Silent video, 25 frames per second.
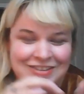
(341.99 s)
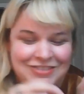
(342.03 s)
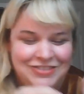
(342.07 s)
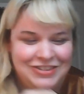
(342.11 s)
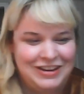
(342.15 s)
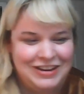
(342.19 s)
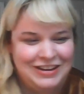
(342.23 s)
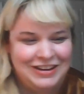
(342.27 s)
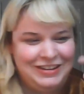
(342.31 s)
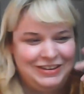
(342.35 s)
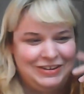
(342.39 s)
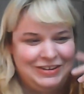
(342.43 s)

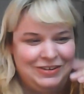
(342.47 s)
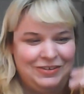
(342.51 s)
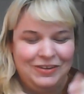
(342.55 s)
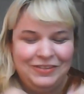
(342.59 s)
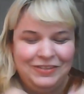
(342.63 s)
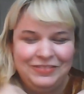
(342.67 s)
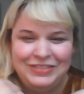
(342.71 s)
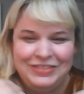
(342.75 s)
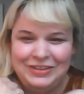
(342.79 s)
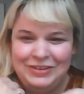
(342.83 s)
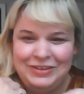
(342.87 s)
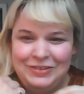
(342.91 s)

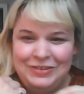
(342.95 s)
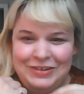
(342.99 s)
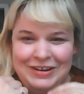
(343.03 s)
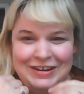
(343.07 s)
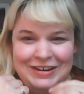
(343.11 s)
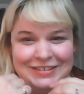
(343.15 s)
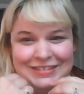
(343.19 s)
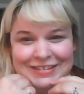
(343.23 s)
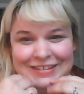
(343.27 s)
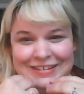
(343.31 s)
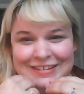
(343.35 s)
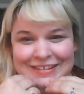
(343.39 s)
the
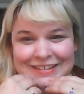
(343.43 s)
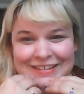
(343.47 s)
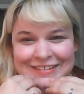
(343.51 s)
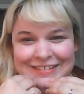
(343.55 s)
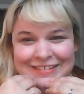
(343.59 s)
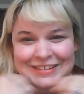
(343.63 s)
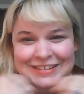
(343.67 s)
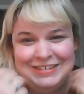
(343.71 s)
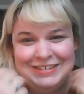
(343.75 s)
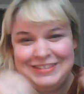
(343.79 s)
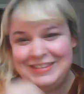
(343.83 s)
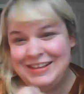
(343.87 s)
crazy
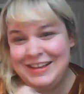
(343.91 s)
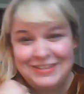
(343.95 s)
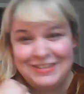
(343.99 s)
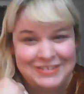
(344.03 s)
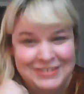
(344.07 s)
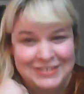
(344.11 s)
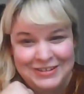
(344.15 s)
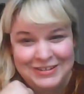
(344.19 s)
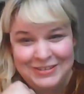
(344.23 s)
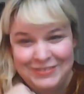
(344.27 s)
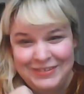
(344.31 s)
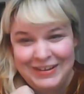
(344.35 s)

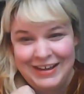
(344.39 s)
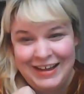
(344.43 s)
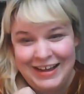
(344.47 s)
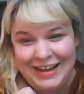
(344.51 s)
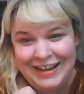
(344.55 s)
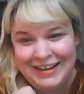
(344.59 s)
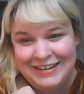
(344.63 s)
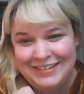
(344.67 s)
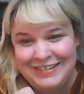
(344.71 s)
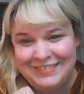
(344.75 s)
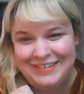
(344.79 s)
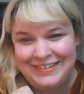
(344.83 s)
discussions we
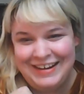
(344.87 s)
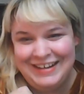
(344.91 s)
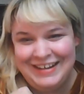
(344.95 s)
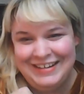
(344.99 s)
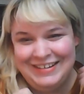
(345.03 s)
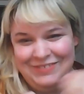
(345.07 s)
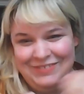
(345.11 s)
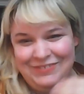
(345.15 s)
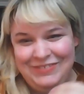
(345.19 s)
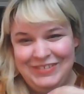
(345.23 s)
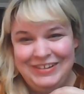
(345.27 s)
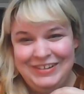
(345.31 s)
had trying
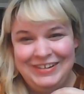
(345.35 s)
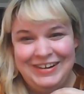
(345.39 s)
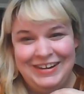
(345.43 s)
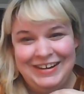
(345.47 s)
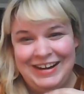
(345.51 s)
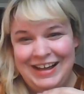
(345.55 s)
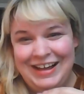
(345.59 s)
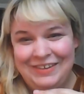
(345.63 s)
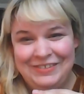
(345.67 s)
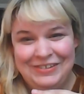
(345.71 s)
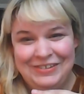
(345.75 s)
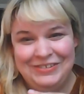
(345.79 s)
to figure out
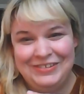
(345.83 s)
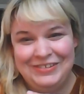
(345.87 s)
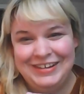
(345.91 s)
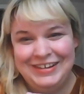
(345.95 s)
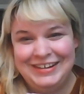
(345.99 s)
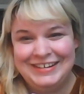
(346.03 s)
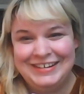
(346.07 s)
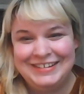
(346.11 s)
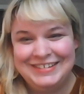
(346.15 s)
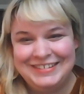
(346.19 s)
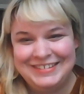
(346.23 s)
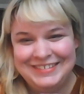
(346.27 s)
how we were
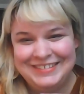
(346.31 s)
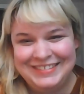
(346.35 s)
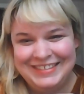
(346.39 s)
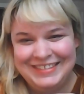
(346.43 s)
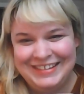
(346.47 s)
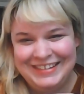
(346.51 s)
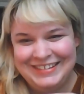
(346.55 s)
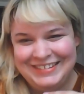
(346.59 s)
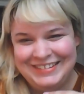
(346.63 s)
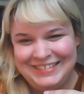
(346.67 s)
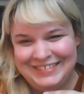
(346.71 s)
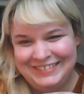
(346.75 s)
going to do
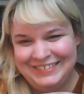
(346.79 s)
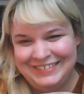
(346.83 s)
this?